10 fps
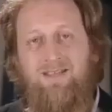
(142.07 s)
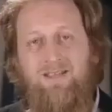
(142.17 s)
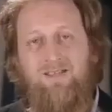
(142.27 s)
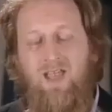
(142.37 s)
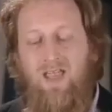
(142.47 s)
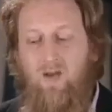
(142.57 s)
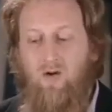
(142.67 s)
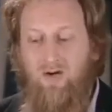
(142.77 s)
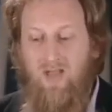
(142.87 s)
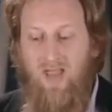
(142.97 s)
is a
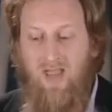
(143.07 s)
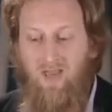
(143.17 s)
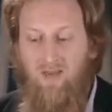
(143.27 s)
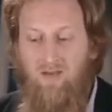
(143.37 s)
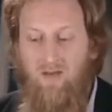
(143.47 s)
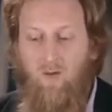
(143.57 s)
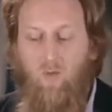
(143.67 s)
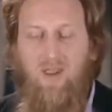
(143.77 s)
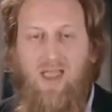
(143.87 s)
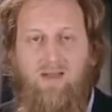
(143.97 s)
Qur'an
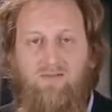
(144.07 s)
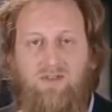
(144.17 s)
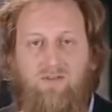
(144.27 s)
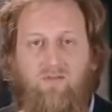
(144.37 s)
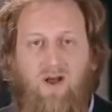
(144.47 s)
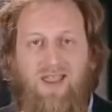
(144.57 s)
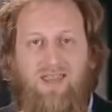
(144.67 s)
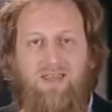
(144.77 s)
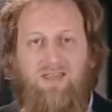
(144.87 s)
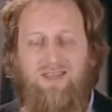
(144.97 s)
we have
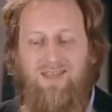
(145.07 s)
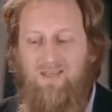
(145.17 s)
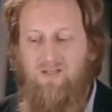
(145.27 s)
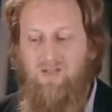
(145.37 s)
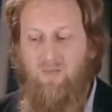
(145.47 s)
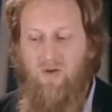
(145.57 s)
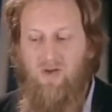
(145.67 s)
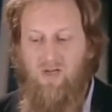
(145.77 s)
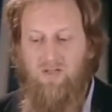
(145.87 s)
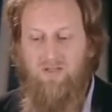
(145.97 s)
divided into
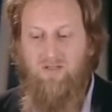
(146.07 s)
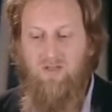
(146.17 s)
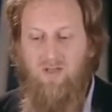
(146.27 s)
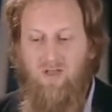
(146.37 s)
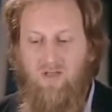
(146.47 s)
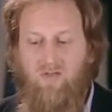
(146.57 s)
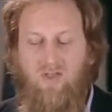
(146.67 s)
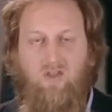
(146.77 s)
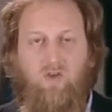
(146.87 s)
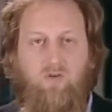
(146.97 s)
parts,
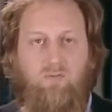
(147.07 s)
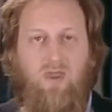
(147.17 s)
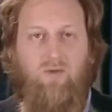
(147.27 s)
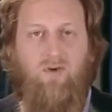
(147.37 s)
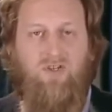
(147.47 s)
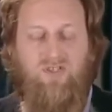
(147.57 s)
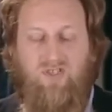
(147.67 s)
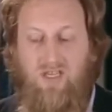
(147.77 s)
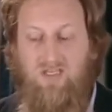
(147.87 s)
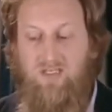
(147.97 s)
that you may
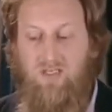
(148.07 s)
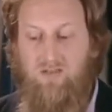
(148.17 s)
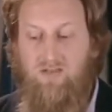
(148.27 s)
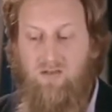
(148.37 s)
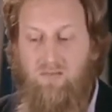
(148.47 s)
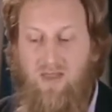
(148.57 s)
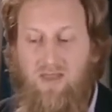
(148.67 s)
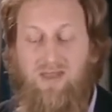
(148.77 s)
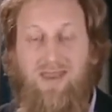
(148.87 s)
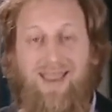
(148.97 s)
recite it to
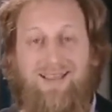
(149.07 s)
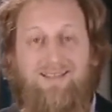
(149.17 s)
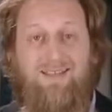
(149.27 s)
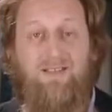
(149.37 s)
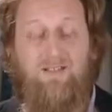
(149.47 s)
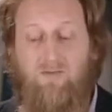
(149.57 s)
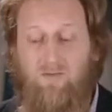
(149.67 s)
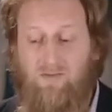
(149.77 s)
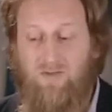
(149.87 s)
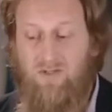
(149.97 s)
men at
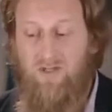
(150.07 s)
intervals,